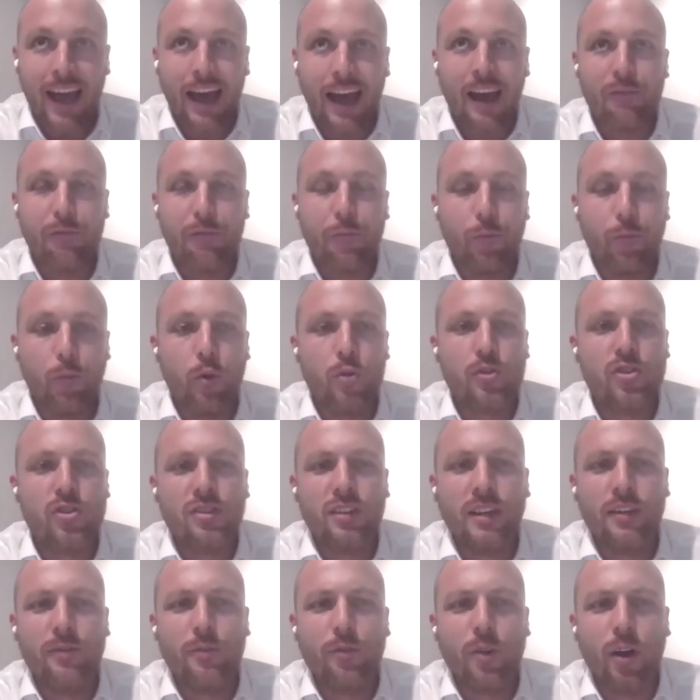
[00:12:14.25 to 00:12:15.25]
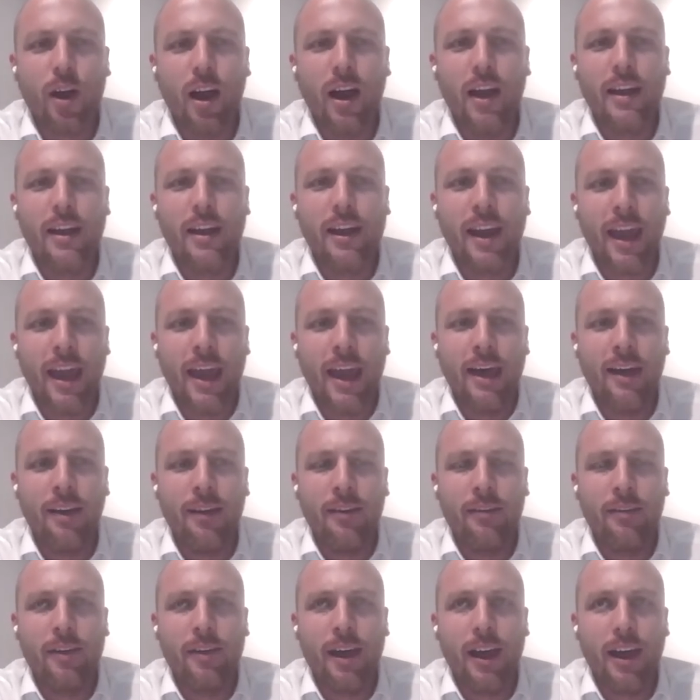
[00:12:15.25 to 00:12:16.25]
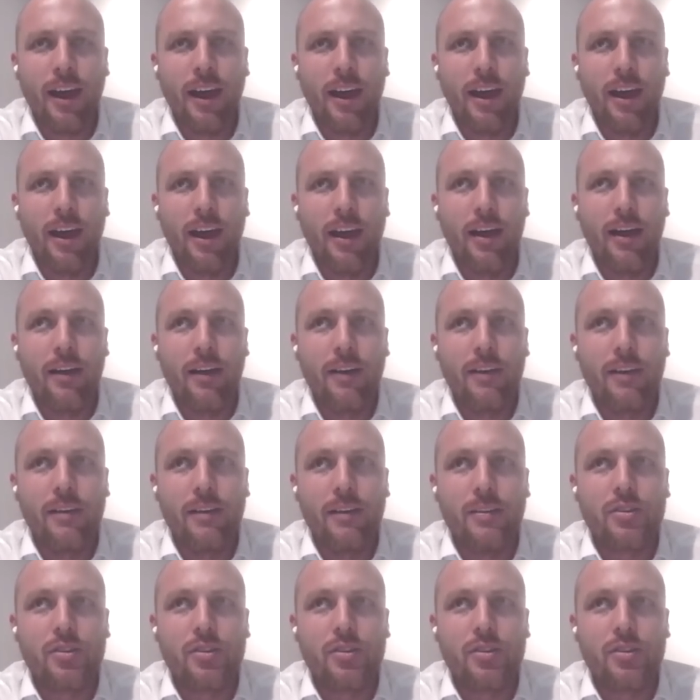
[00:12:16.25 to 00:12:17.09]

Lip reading: Unfortunately, right now,